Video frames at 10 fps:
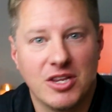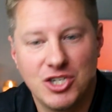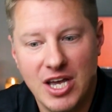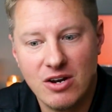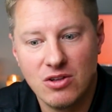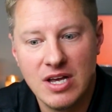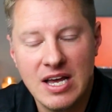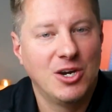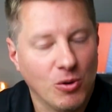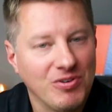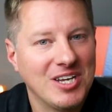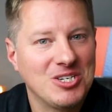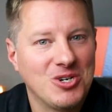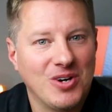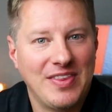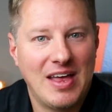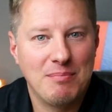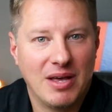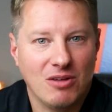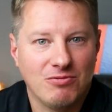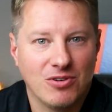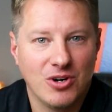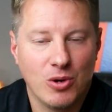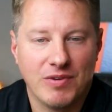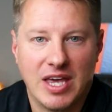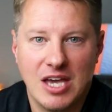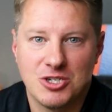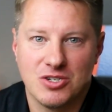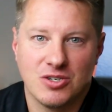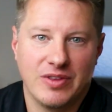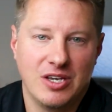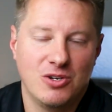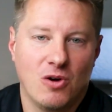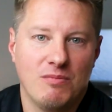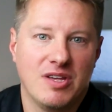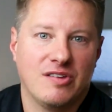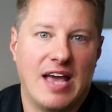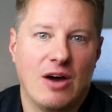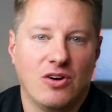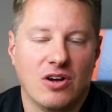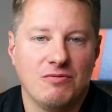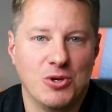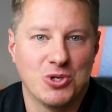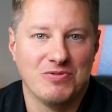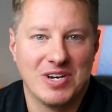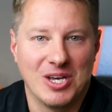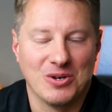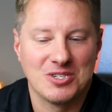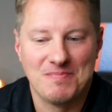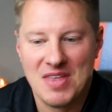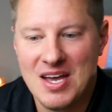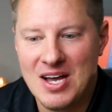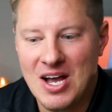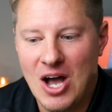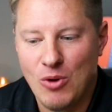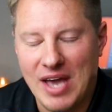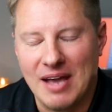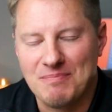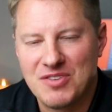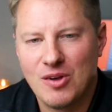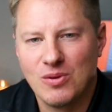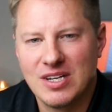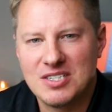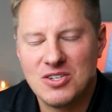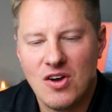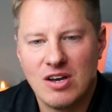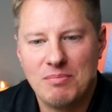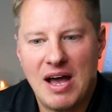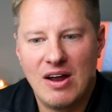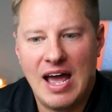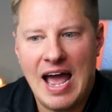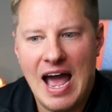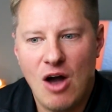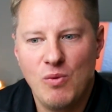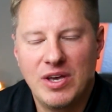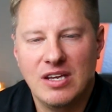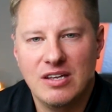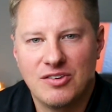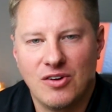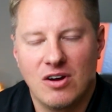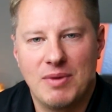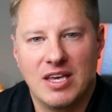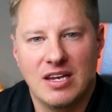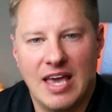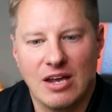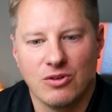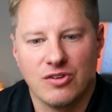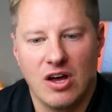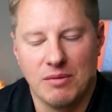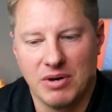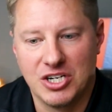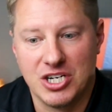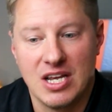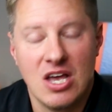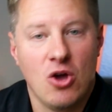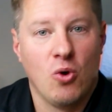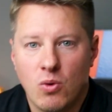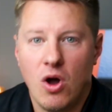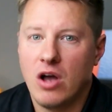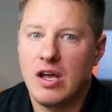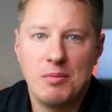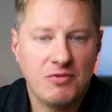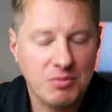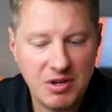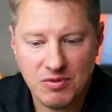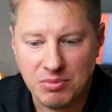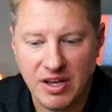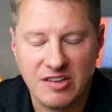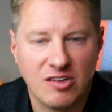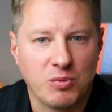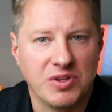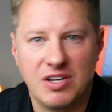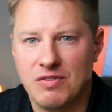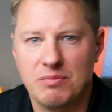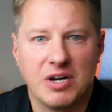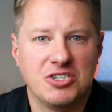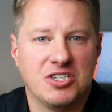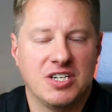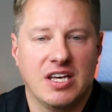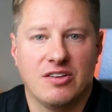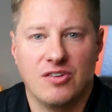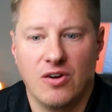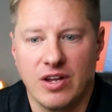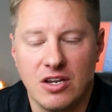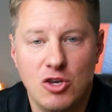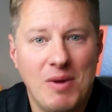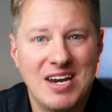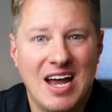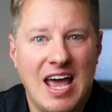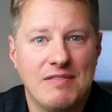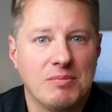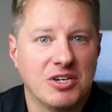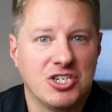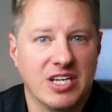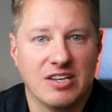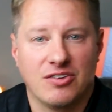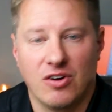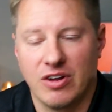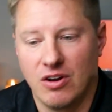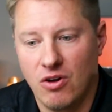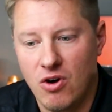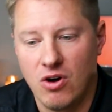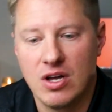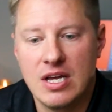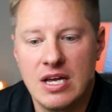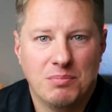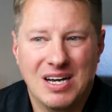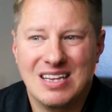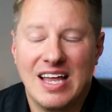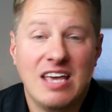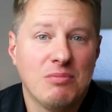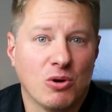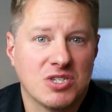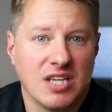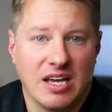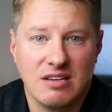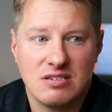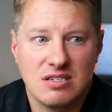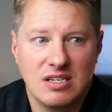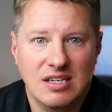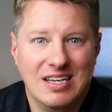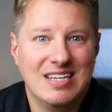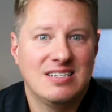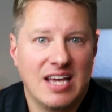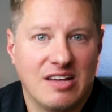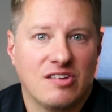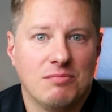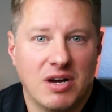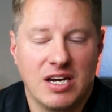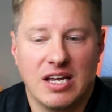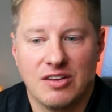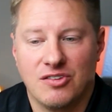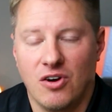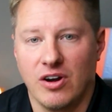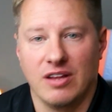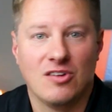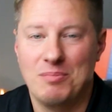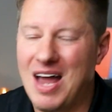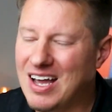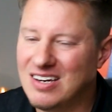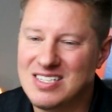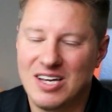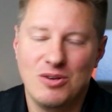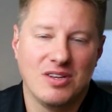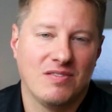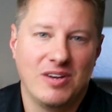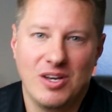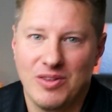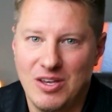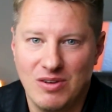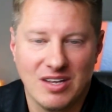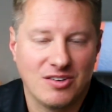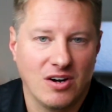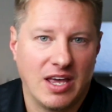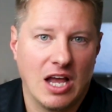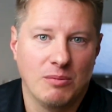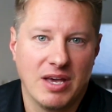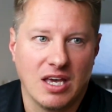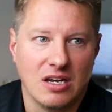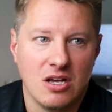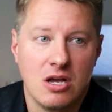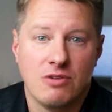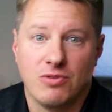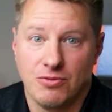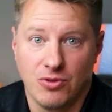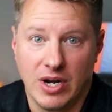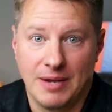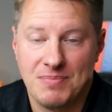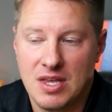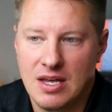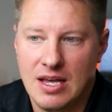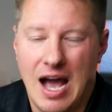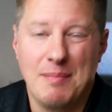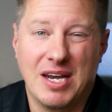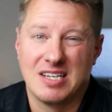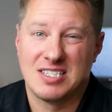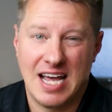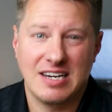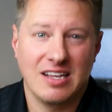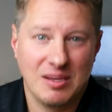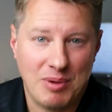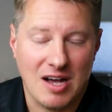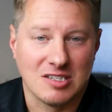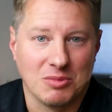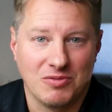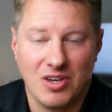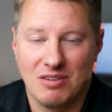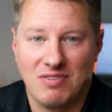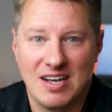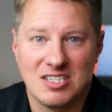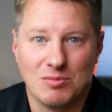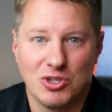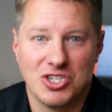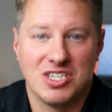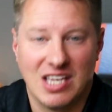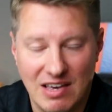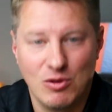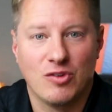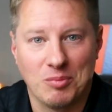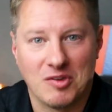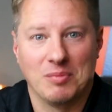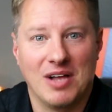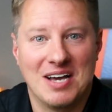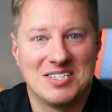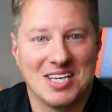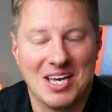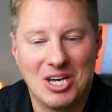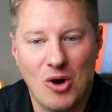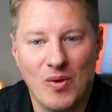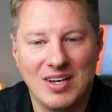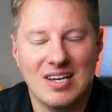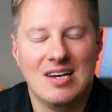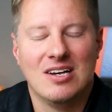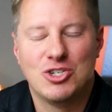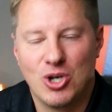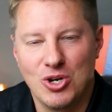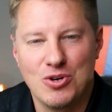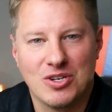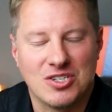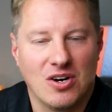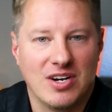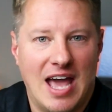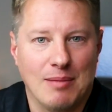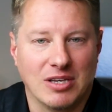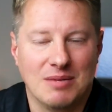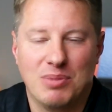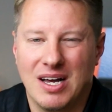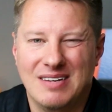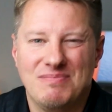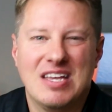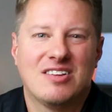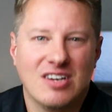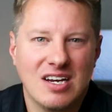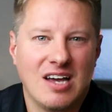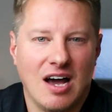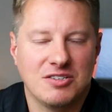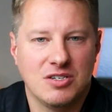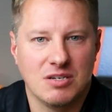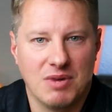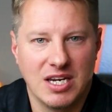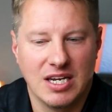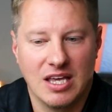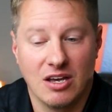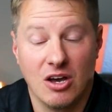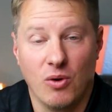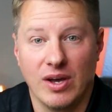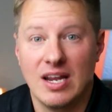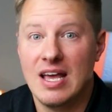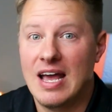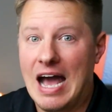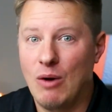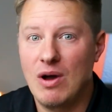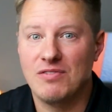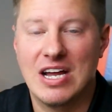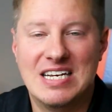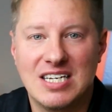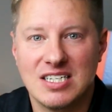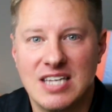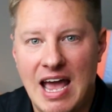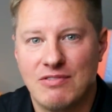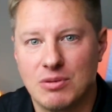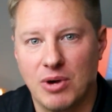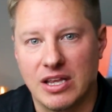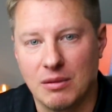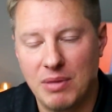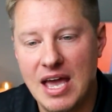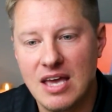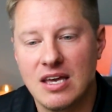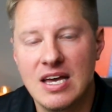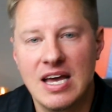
to the channel and don't forget to turn on that bell for notifications so that you don't miss out on future videos. Okay, so let's talk about how we can get started making candles on a budget. We're all coming from different places with different budgets to get started. You might not have a budget to get started at all, but like most things, it takes some money to get started. So I'm not gonna tell you in this video that you can get started candle making for free. I mean, it's technically possible if you can find someone just to give you some supplies to get going, sure, you could start dabbling, but it's gonna cost you some money to get going. However, it doesn't have to break the bank.